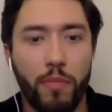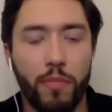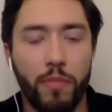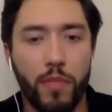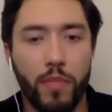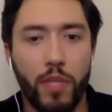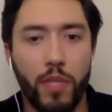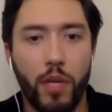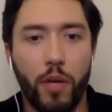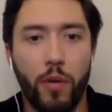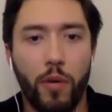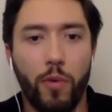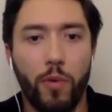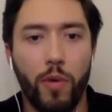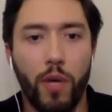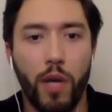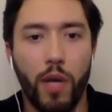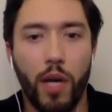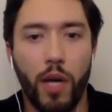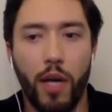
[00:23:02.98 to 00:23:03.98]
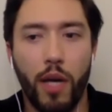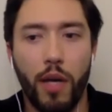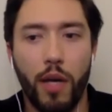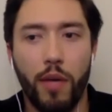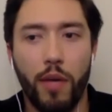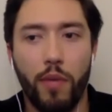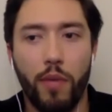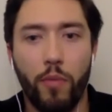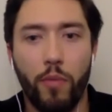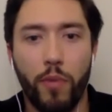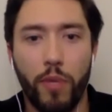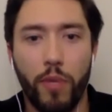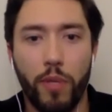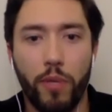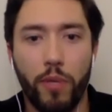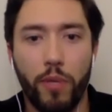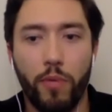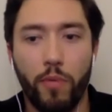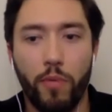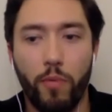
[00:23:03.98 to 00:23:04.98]
so we
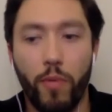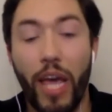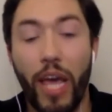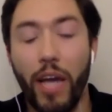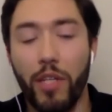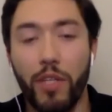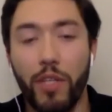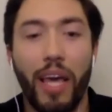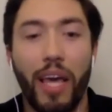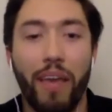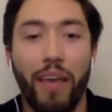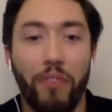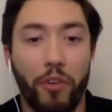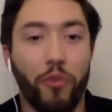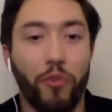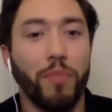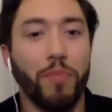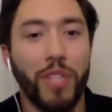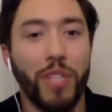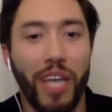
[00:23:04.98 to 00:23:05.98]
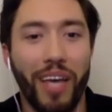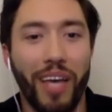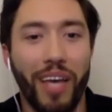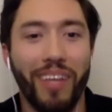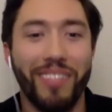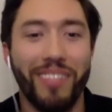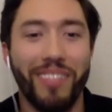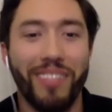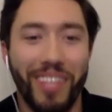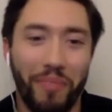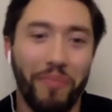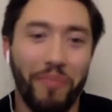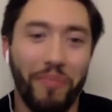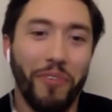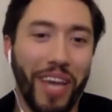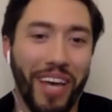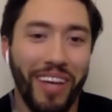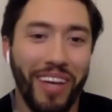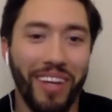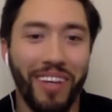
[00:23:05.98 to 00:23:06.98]
actually have a group chat set up for
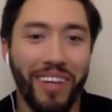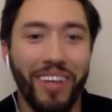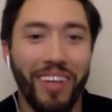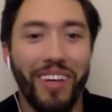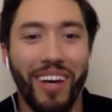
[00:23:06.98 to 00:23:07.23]
that, for